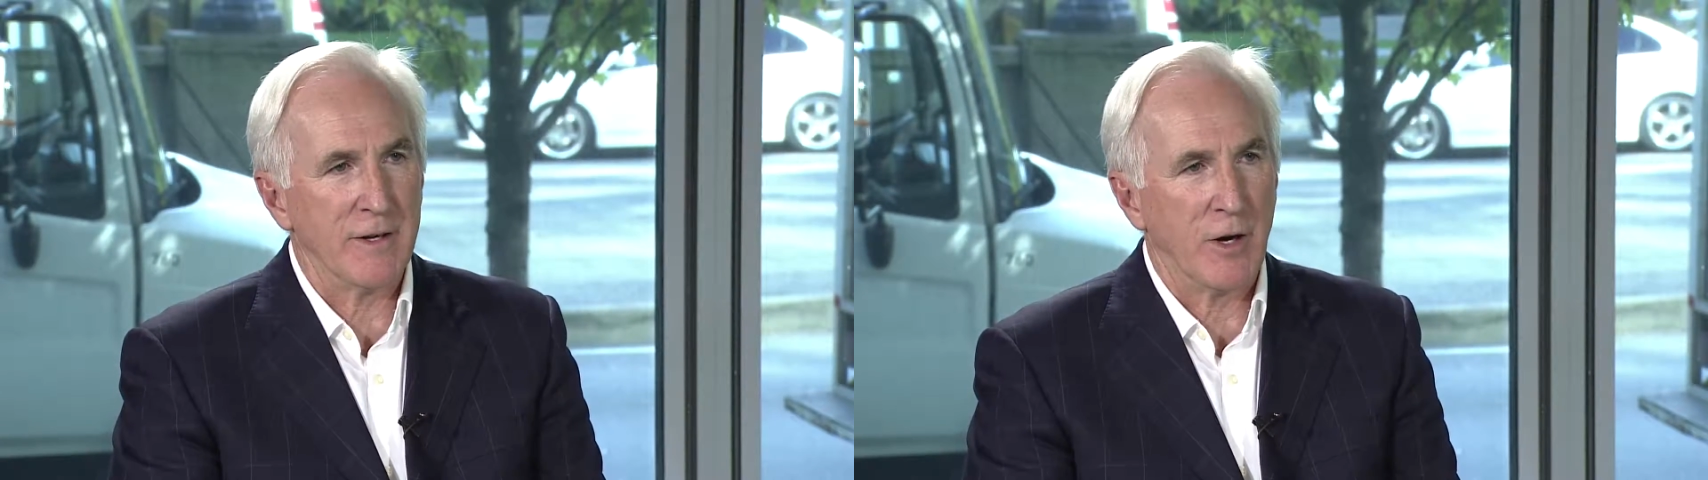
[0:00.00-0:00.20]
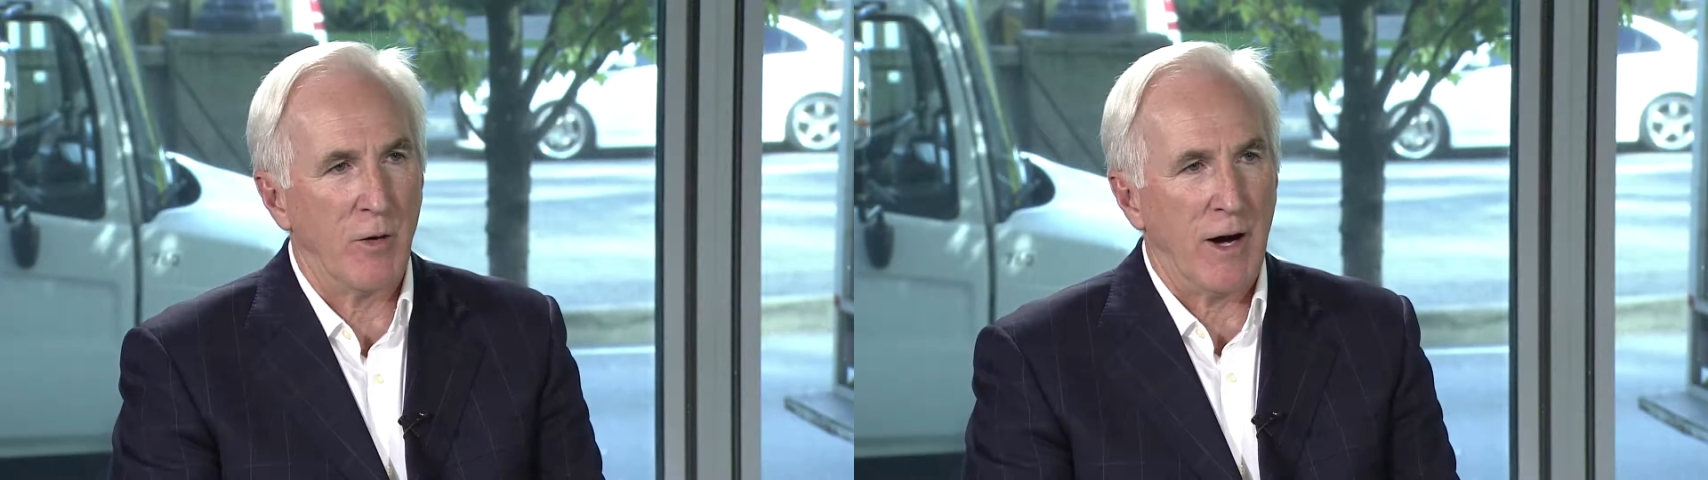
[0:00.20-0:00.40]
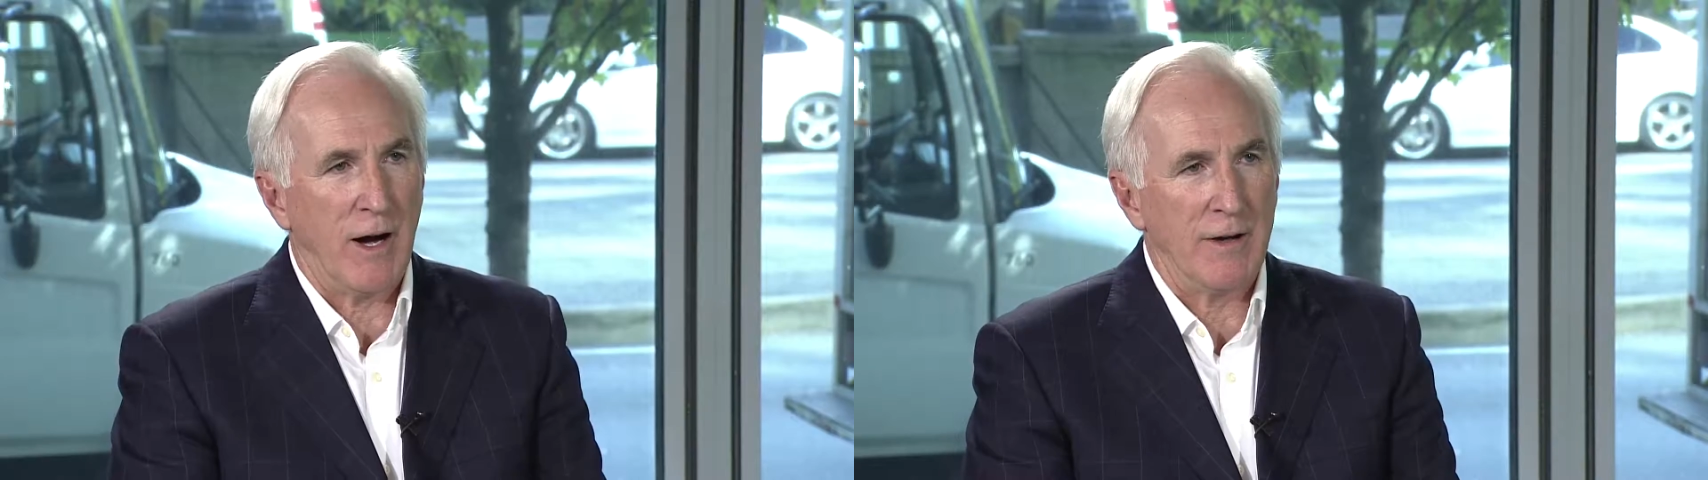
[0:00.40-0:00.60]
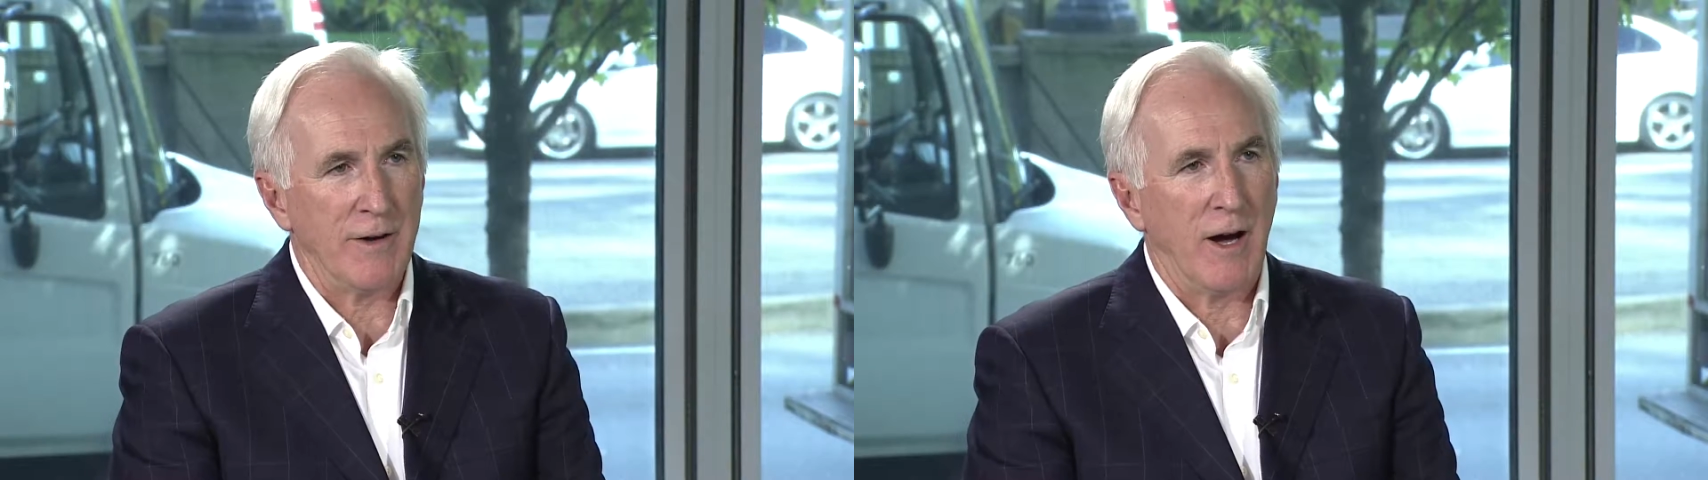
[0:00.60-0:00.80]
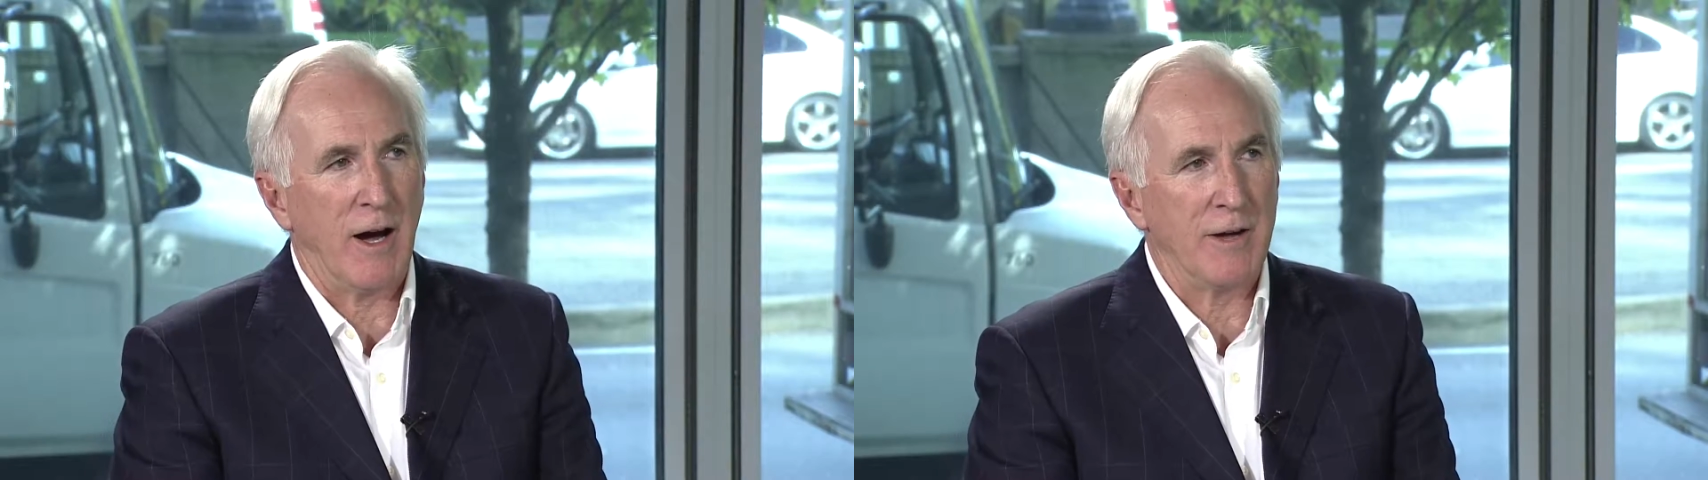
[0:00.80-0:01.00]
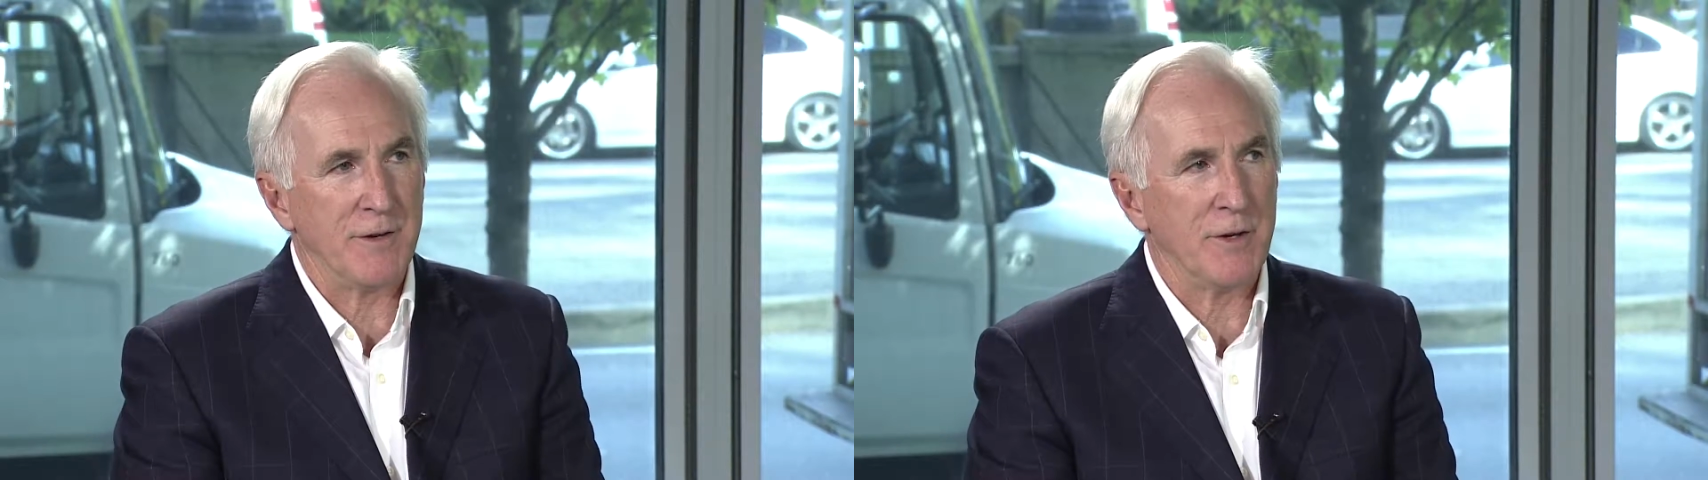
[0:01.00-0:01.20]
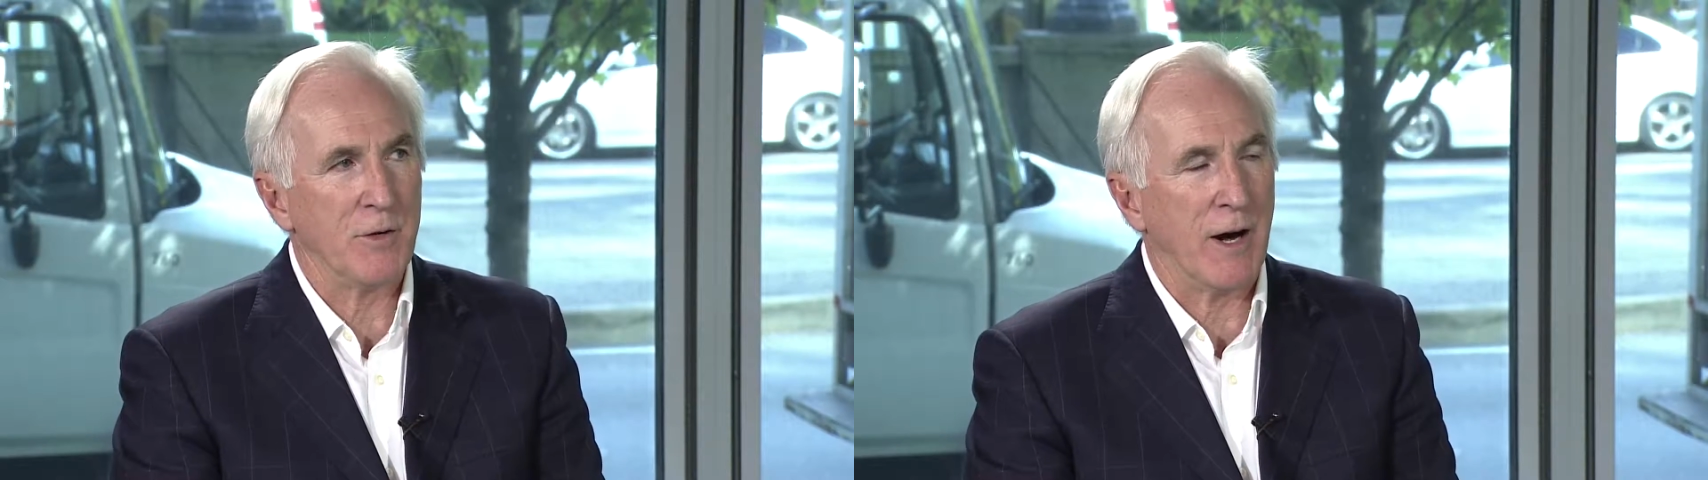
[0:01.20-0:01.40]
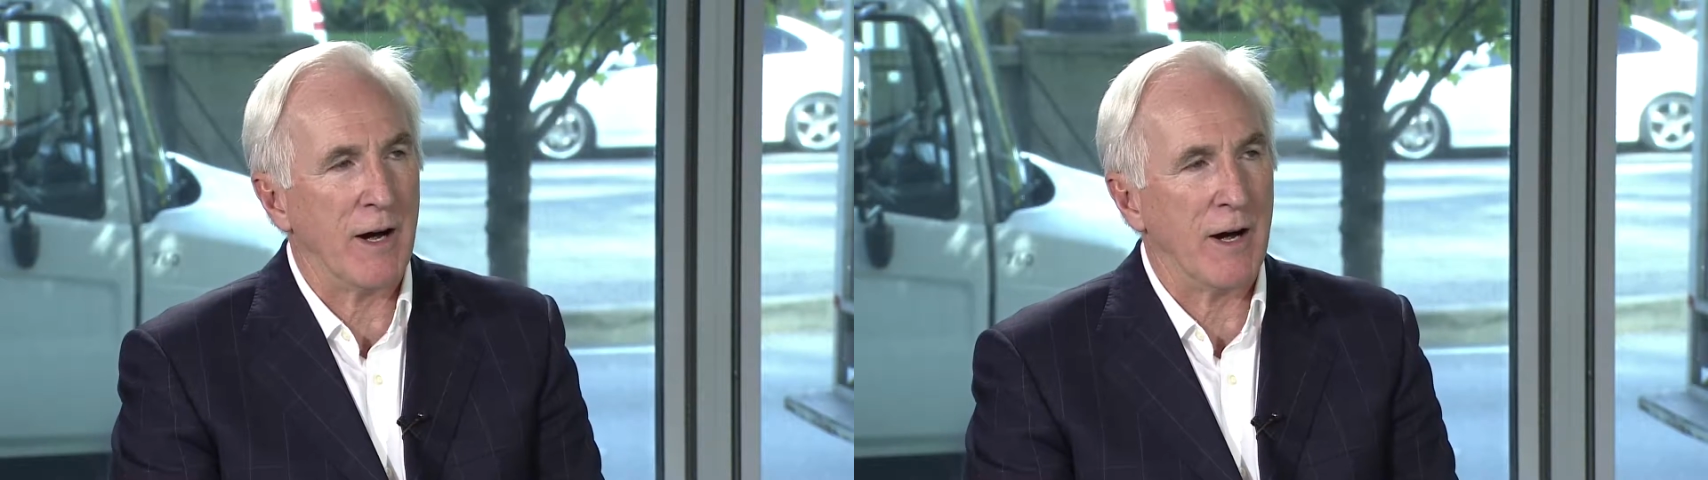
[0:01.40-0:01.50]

I do.